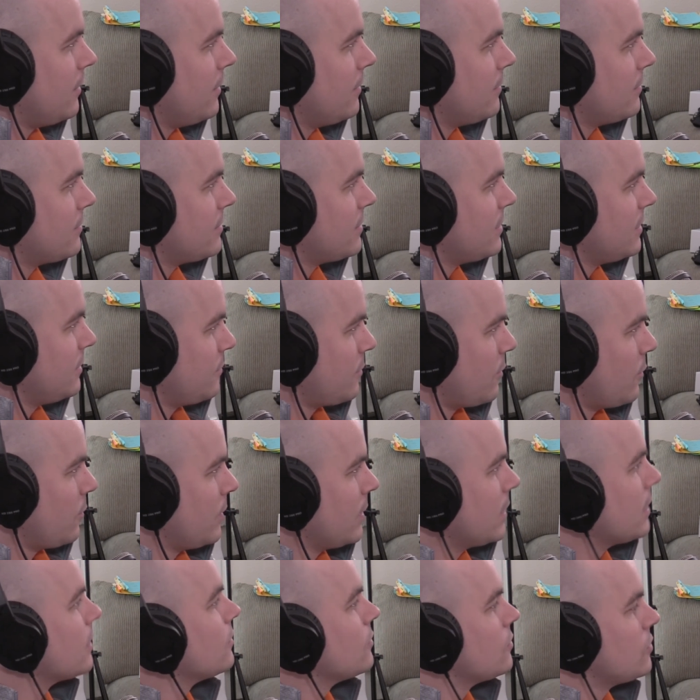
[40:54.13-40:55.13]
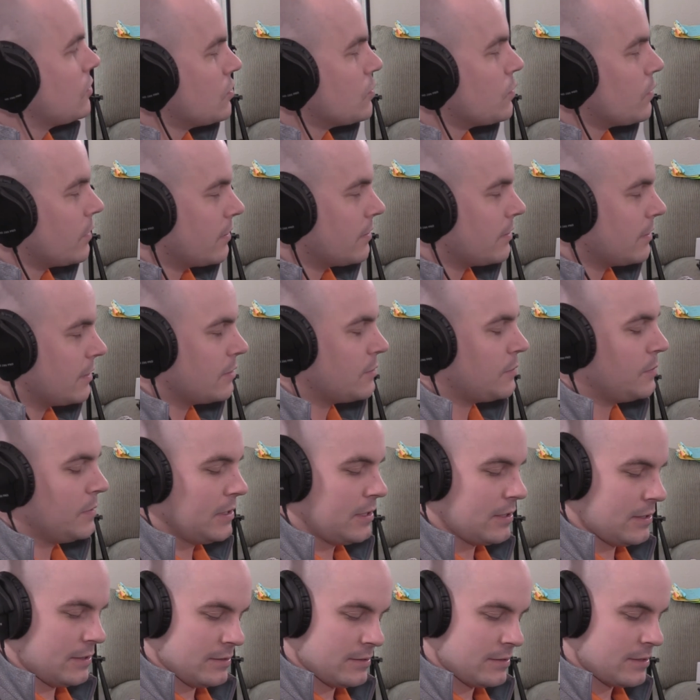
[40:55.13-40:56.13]
and see what we can do with it
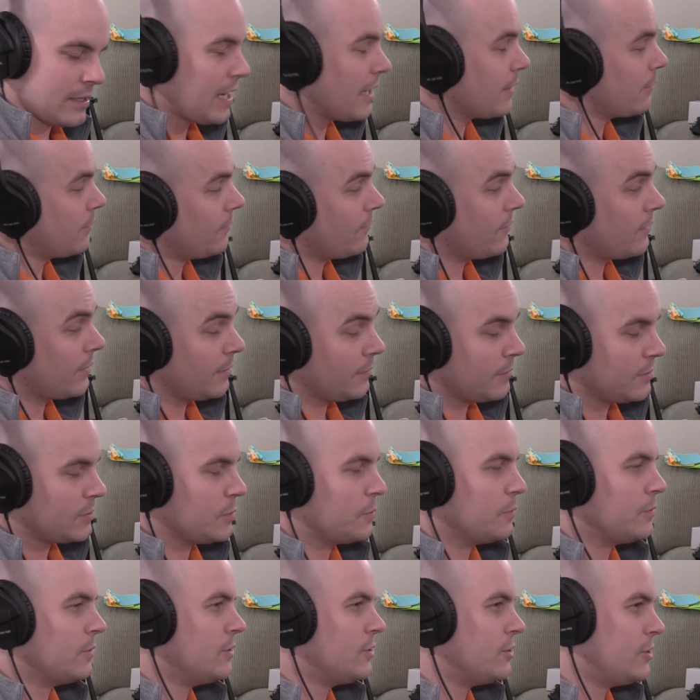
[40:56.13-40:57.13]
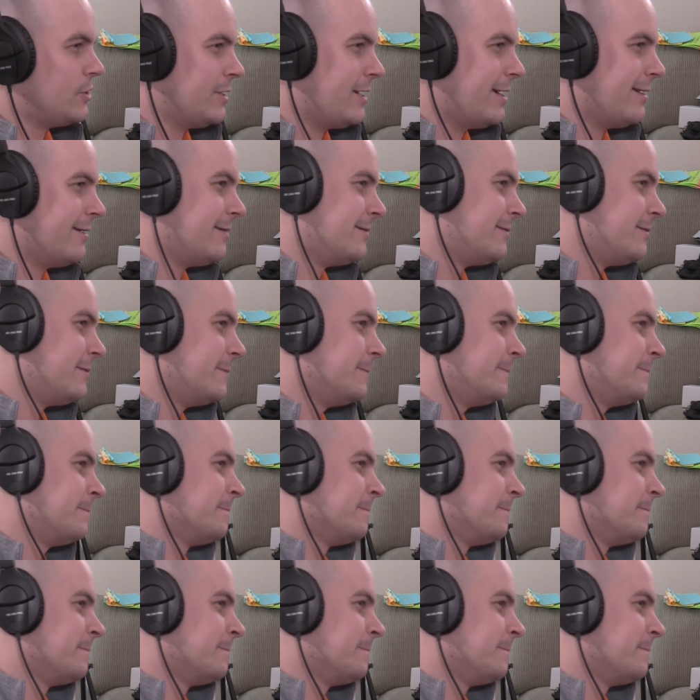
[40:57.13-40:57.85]
because I would very much appreciate it.